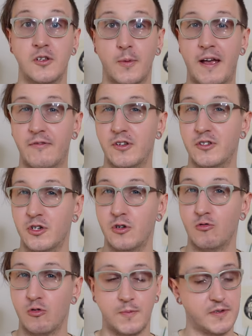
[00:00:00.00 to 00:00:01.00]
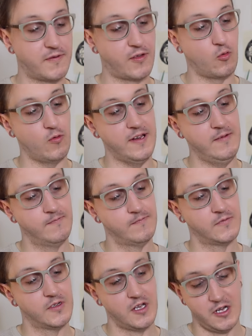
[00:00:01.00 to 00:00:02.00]
So we have those two groups of three.
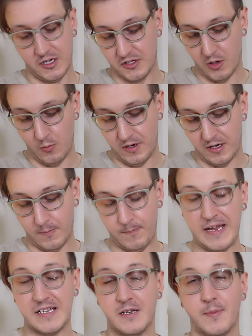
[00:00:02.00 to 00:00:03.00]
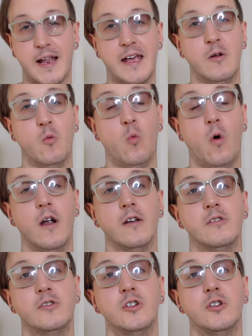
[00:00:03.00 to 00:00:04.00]
So we're going to basically play
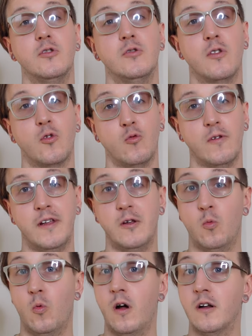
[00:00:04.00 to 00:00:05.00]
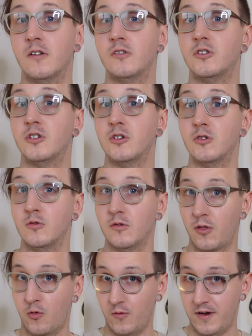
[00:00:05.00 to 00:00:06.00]
one, two, three, one, two,
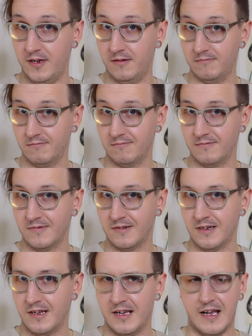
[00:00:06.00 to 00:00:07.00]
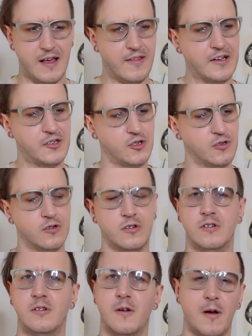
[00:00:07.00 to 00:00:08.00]
three. And that's
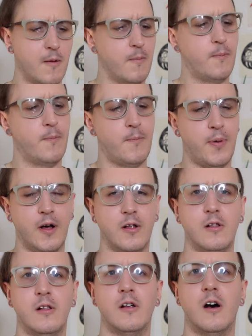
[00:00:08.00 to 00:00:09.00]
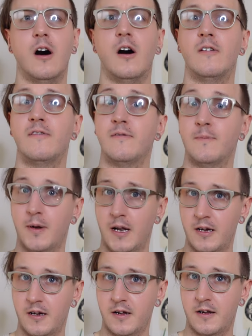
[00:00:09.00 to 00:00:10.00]
your pull, off,
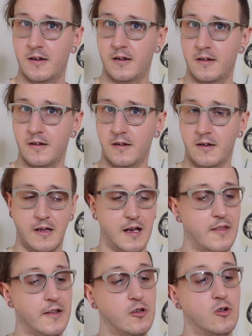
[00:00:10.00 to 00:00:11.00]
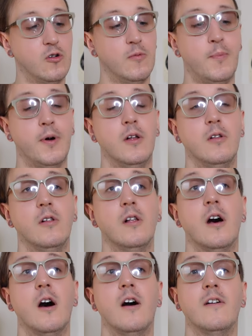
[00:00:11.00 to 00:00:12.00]
pluck, and then your pull,
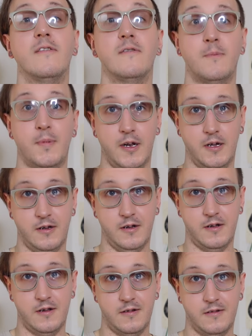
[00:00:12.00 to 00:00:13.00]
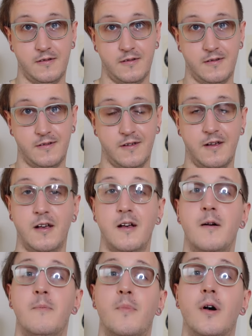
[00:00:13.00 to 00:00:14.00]
off, pluck.
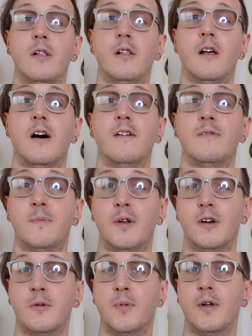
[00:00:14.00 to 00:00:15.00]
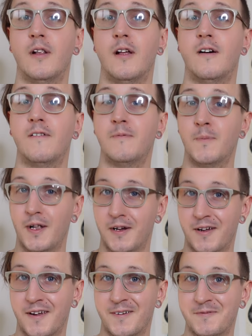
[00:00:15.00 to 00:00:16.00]
Pull, off, pluck, pull, off,
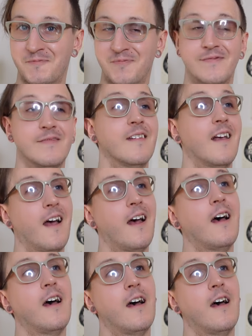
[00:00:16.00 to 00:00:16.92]
pluck.